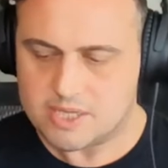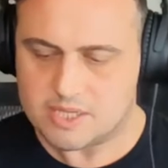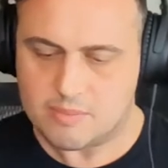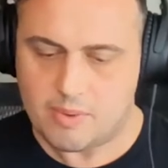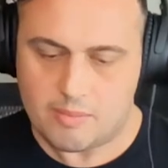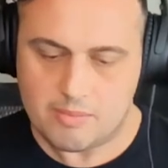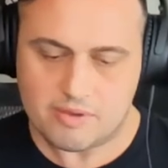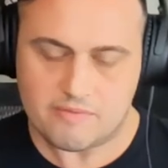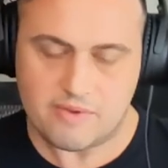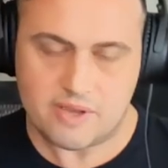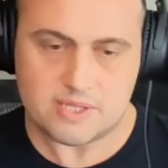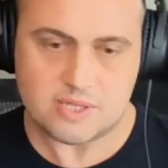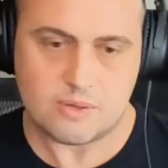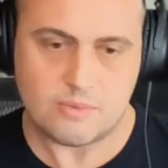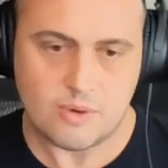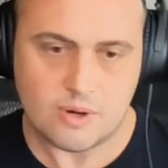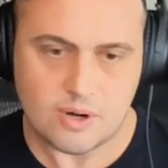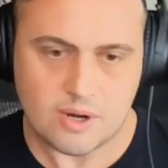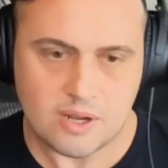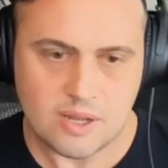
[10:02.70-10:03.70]
amounts of public
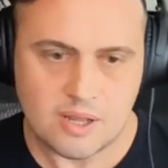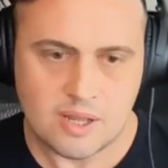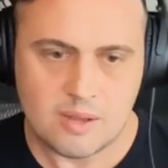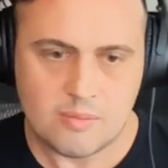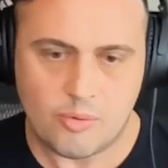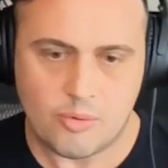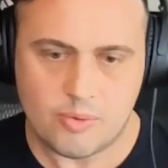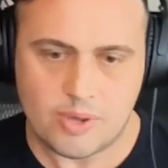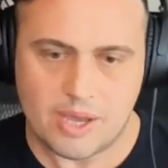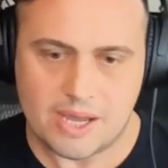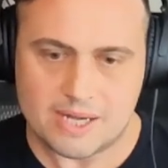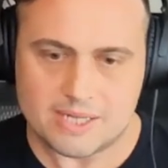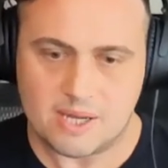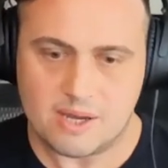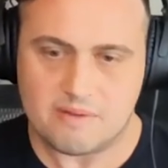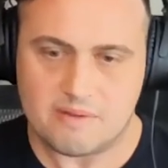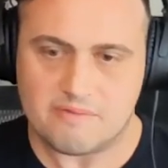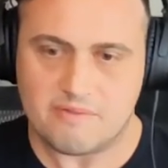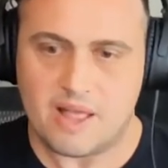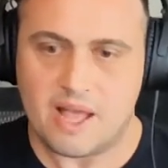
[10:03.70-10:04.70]
facing work, but we got a
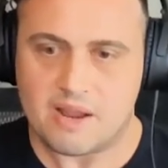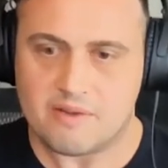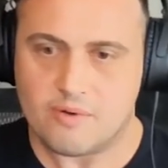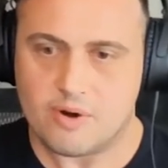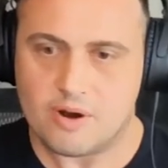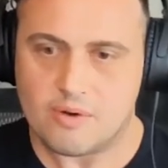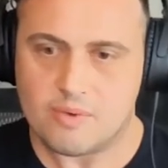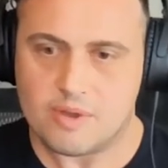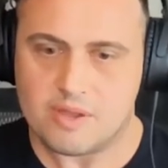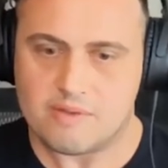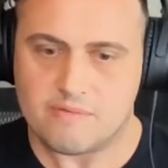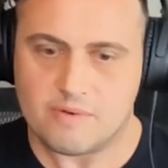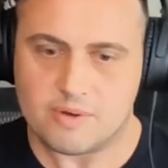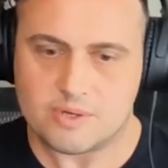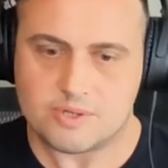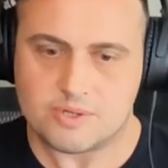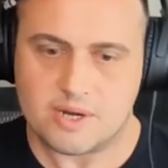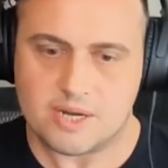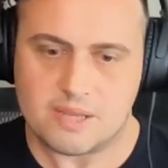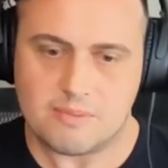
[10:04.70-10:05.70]
ton of flack for it. We had
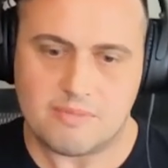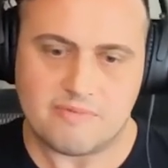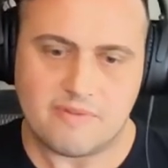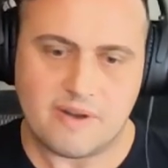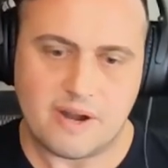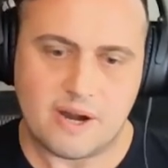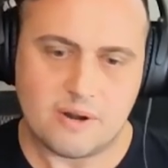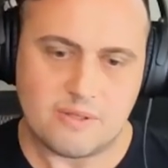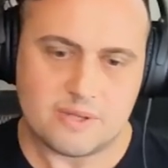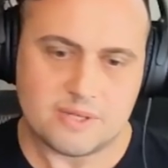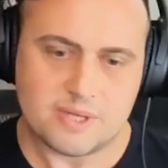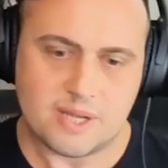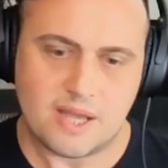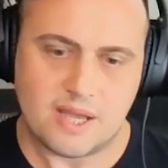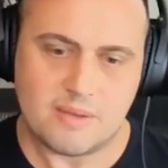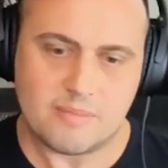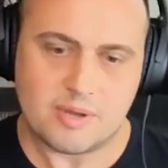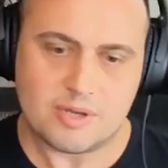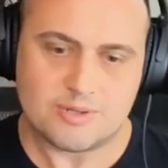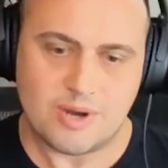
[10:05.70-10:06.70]
folks trying to get me fired all the
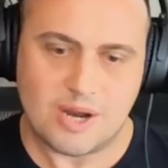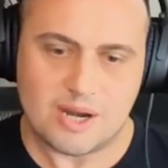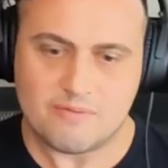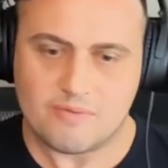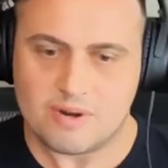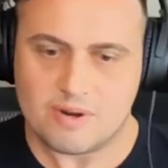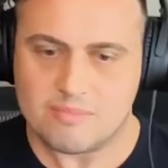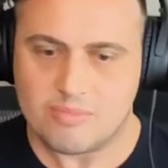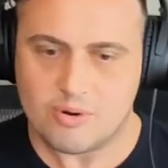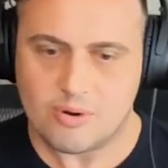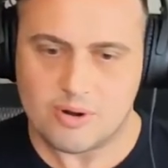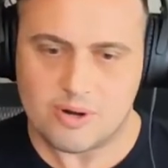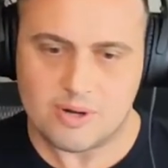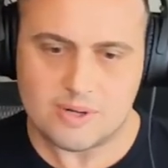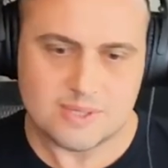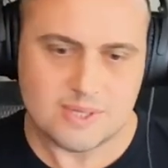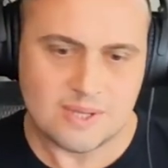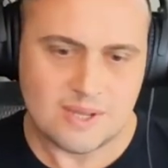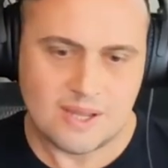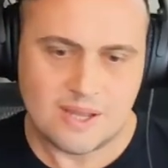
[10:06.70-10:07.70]
time, got dragged in front of
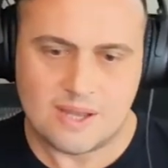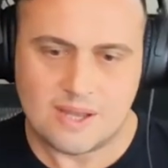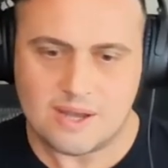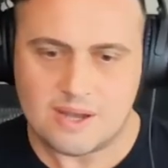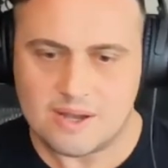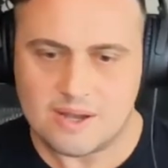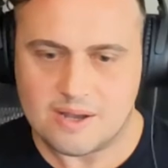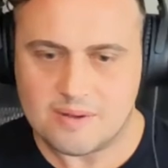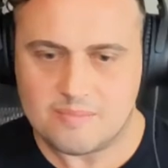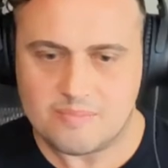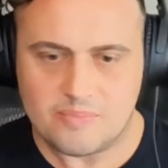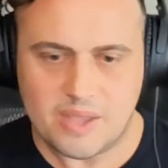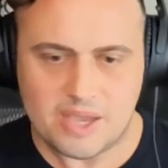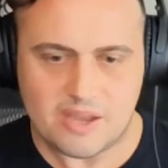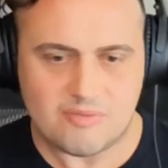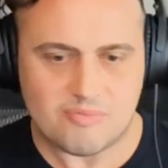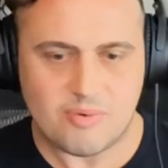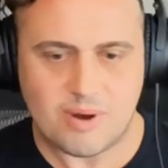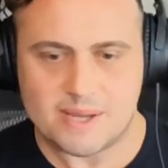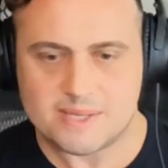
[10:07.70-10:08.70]
boards, um, mm.
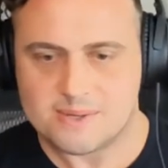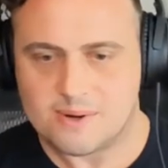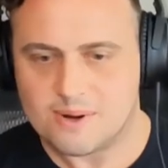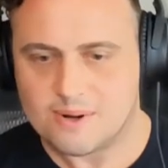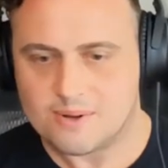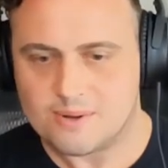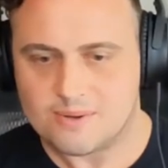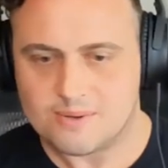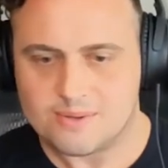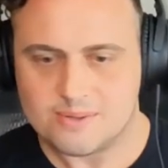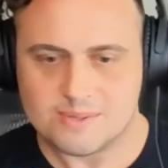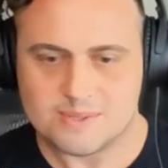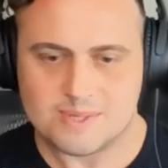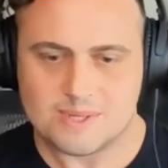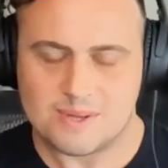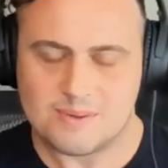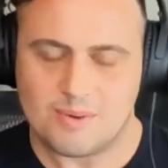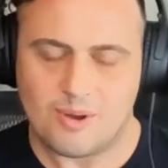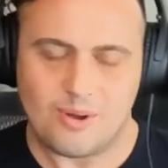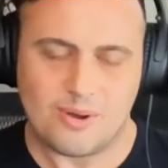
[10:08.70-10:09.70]
negative press
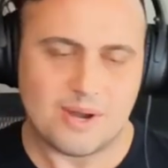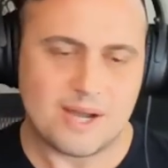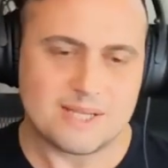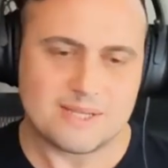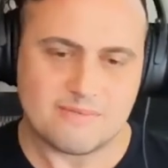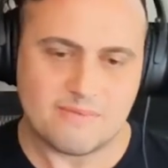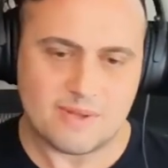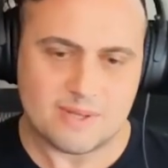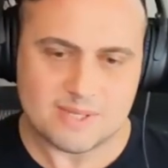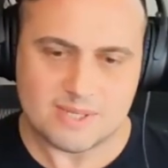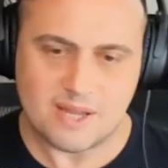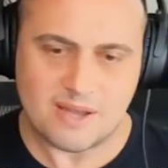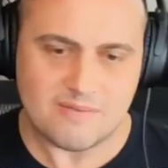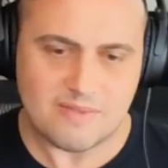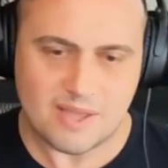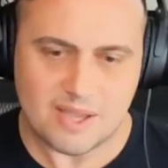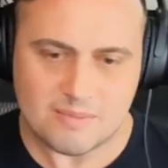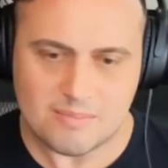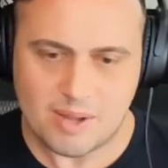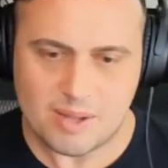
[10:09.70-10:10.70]
articles, uh, all kinds of fun
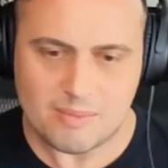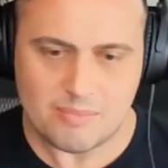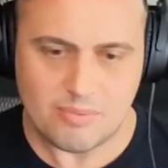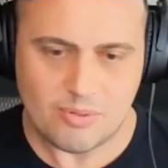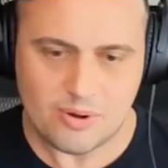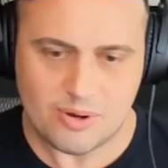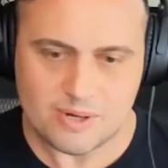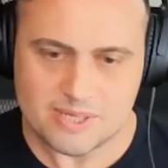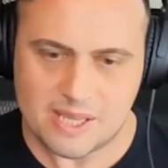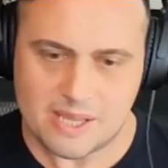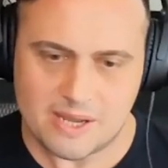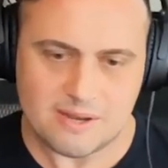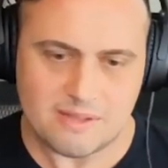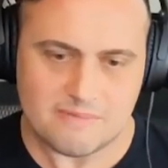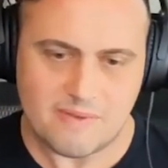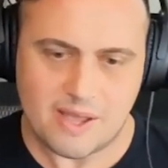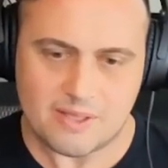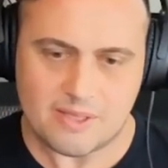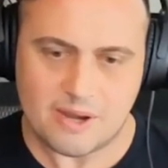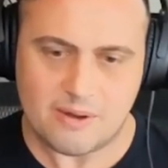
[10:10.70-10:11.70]
stuff. Like my employers hated the
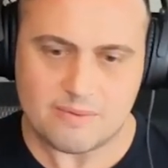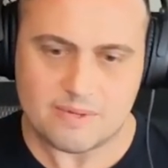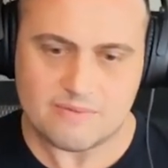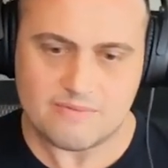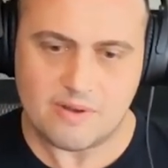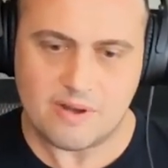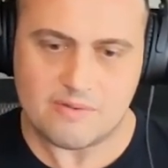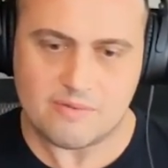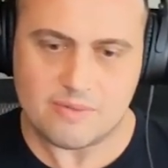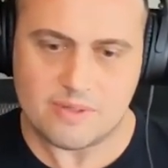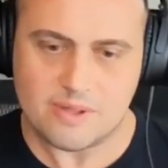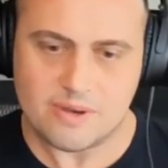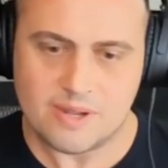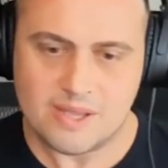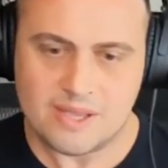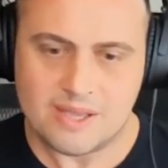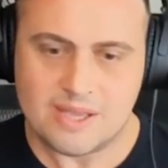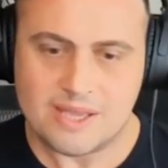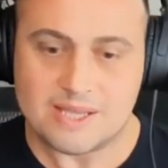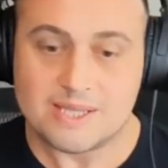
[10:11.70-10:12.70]
fact that I was involved with
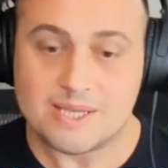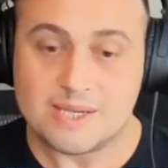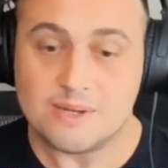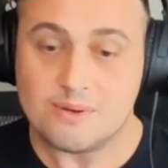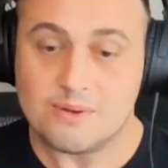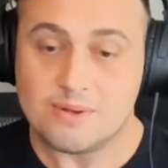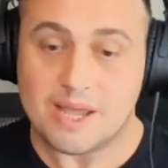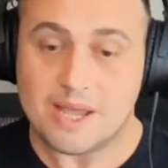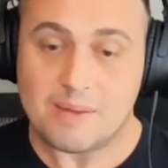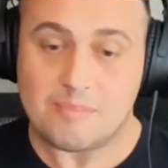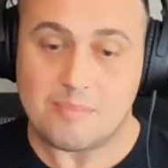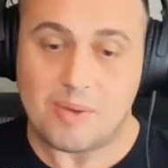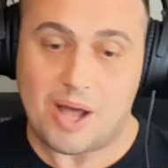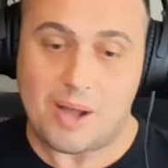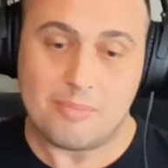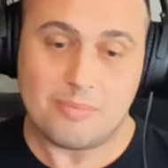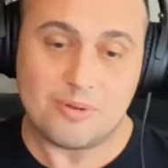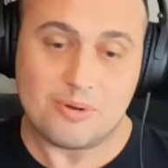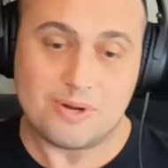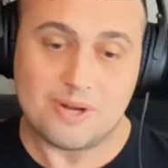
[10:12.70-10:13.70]
it until it got
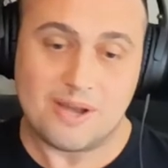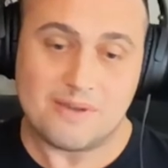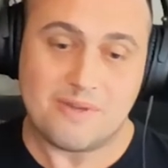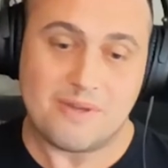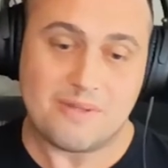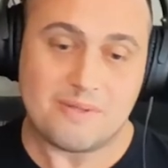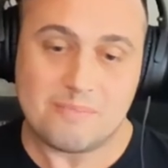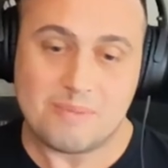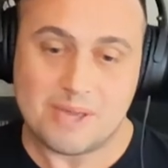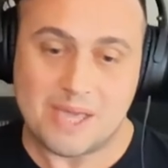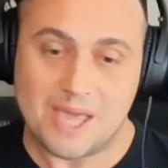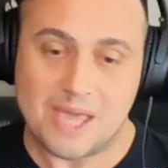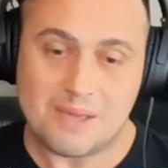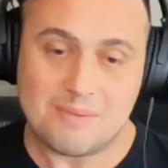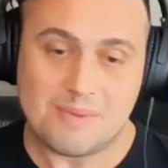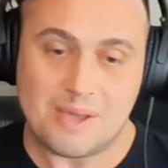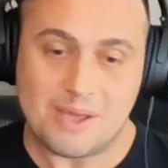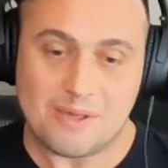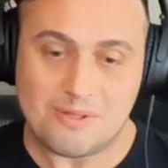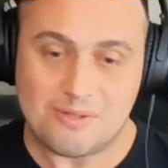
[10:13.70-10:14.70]
popular enough that it
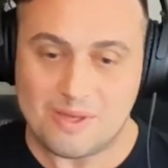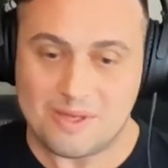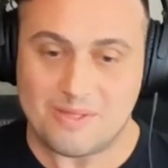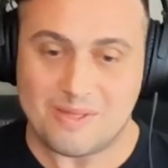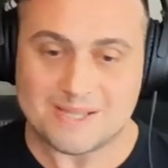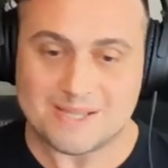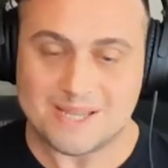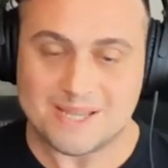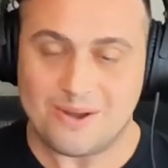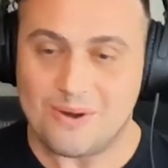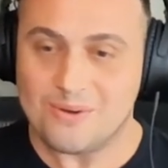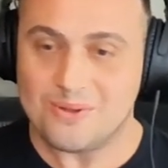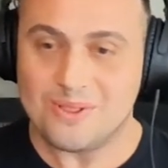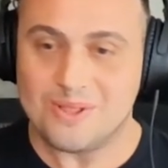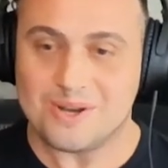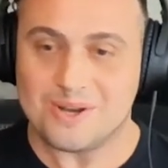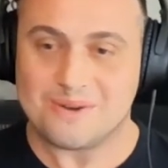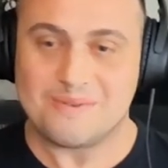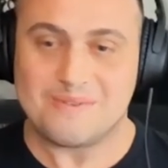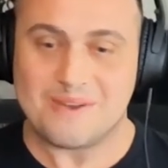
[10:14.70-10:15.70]
became a thing. They said, "Oh,
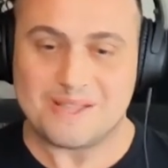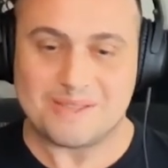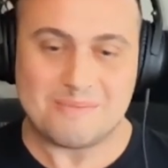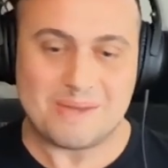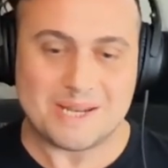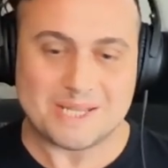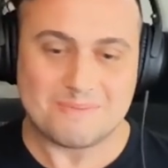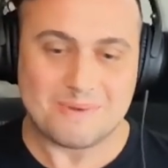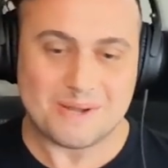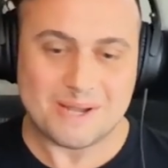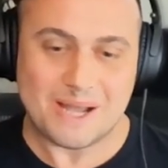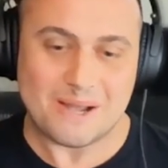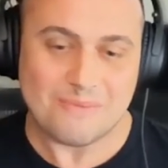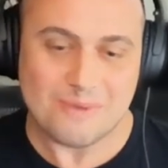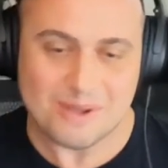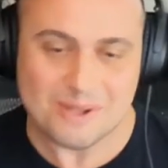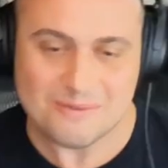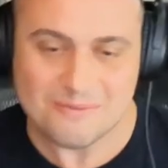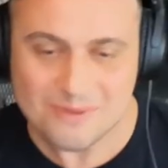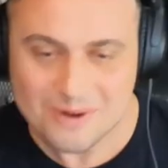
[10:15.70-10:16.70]
look, we've got the Metasploit guy
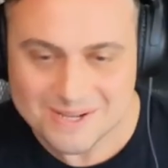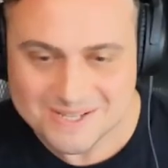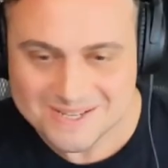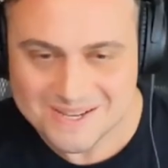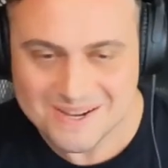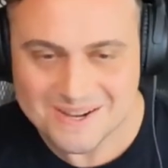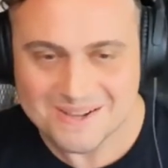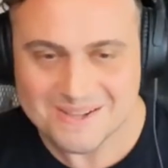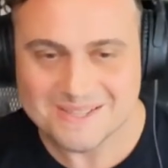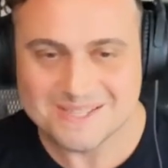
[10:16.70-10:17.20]
working for us."